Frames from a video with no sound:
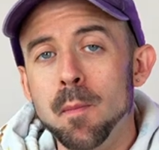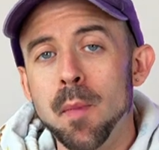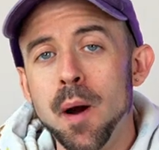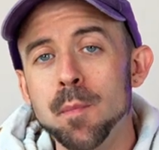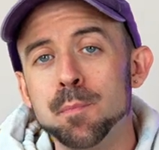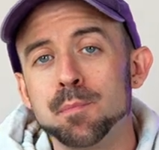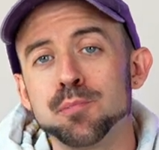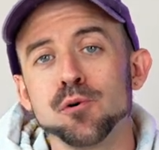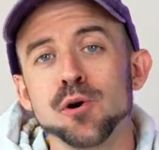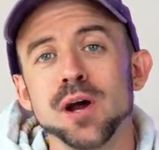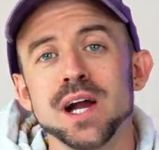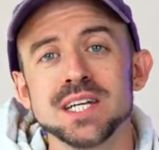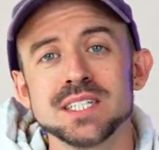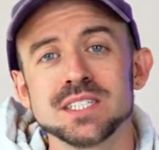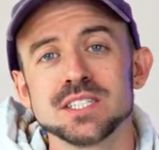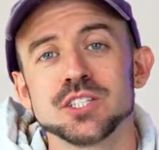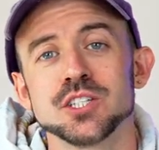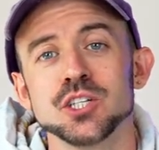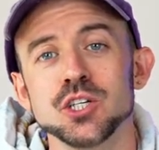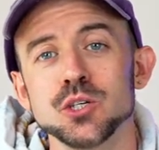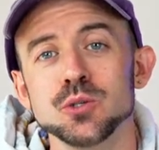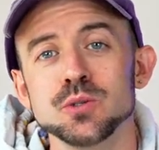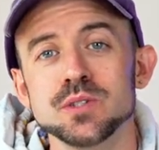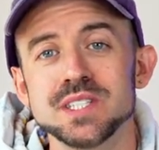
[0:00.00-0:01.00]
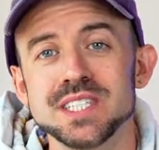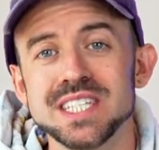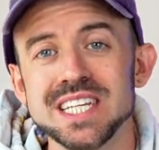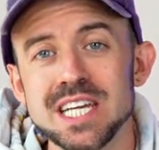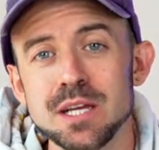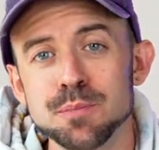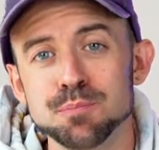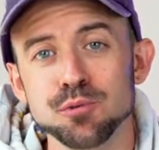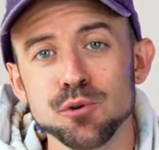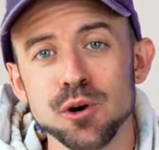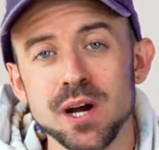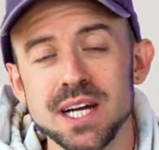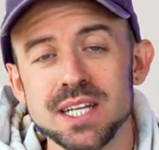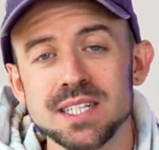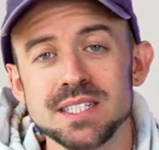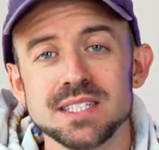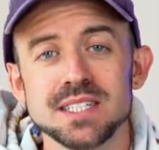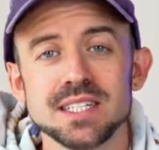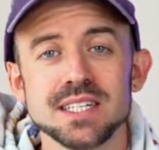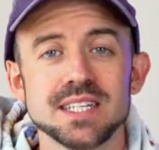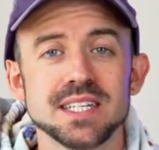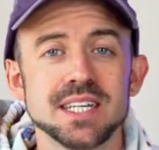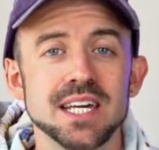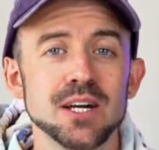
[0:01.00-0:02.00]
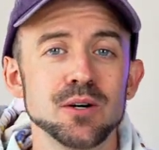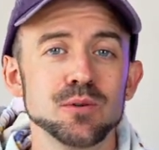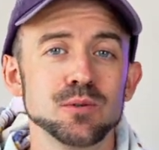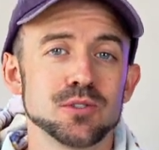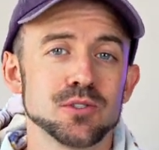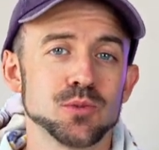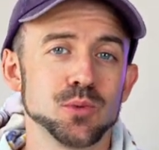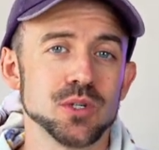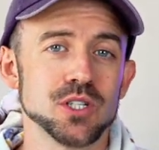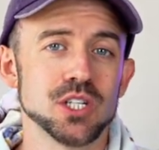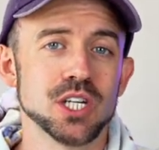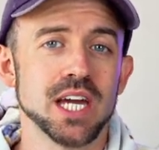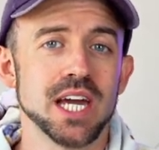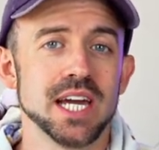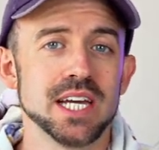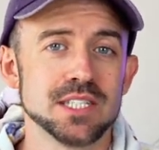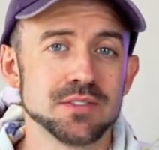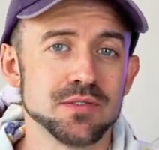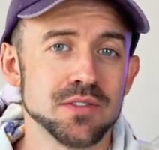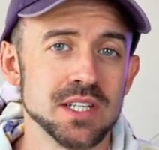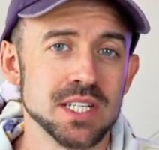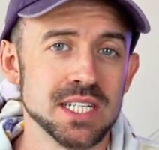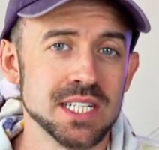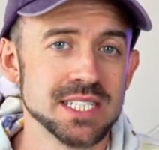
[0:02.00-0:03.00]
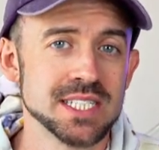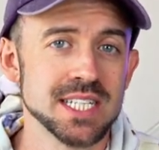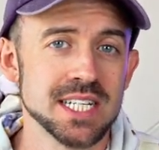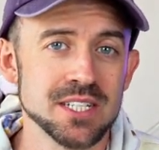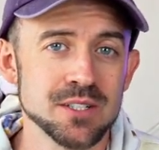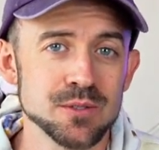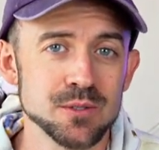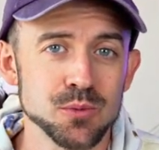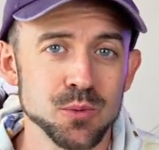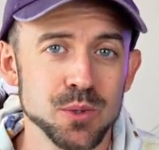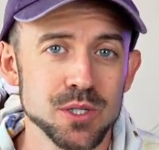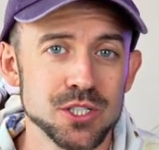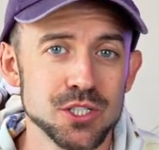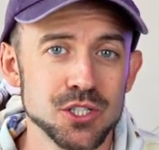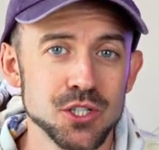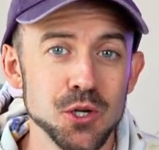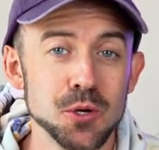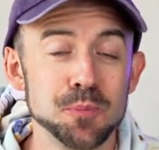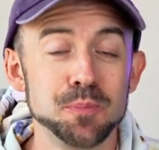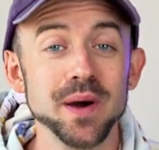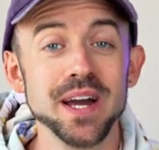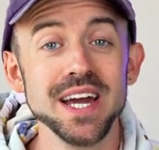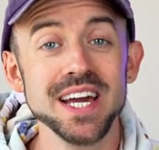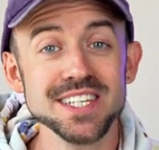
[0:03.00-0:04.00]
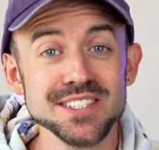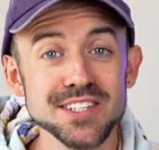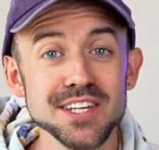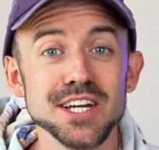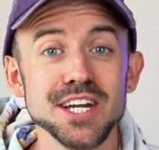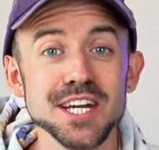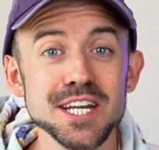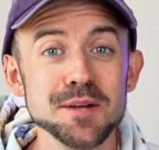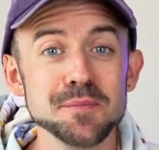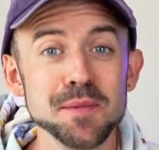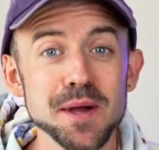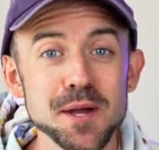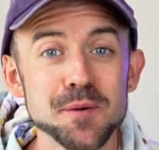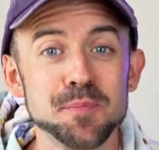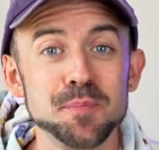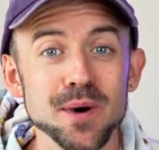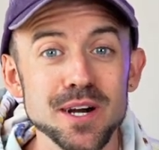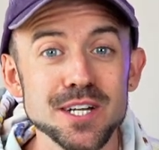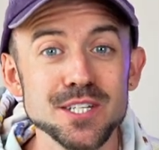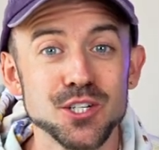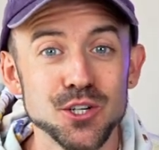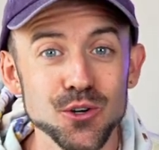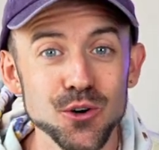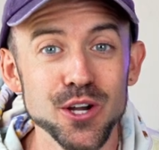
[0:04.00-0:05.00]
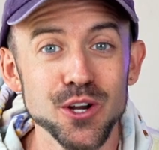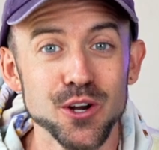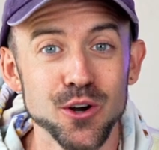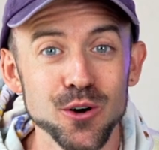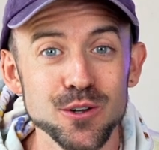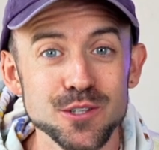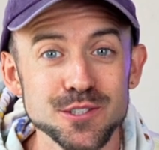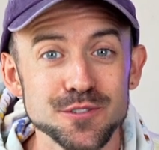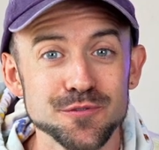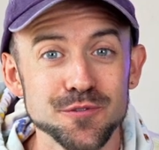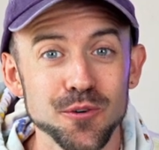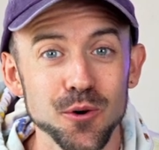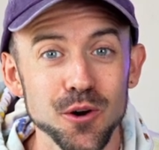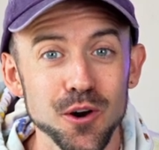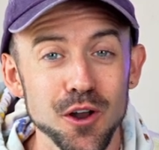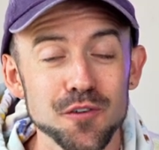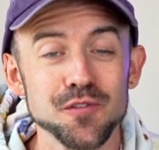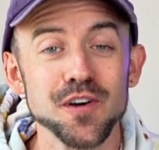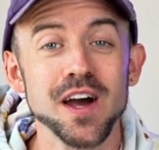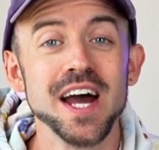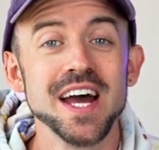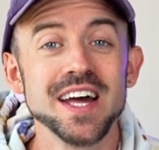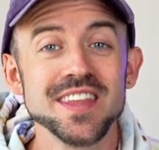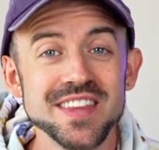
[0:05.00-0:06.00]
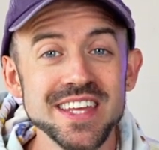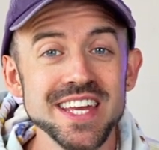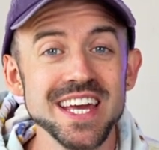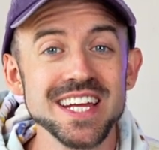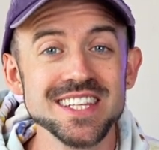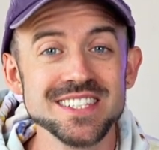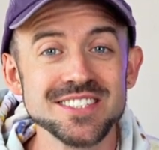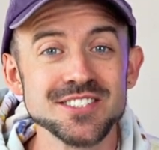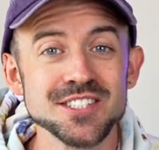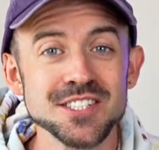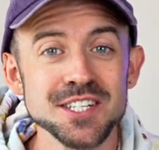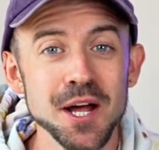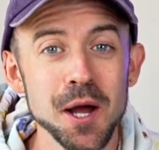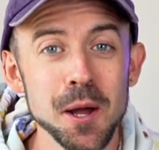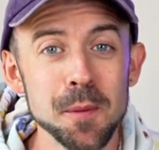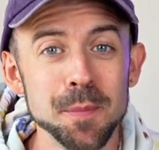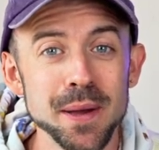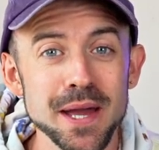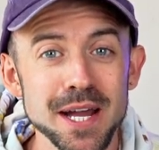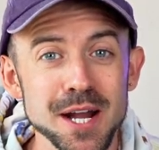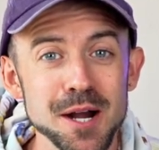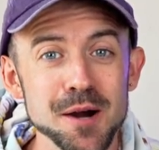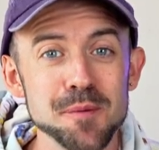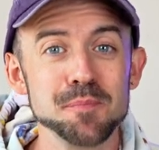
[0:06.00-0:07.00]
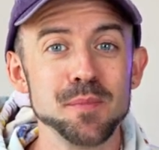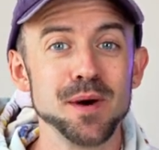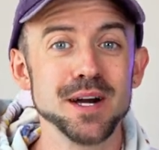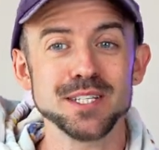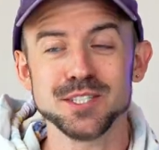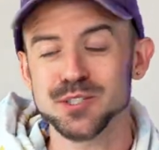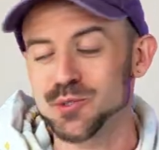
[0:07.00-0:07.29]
my brand new Dbrand Killswitch case for the Nintendo Switch 2. But is it gonna make my Joy-Cons fall off the instant I pick up my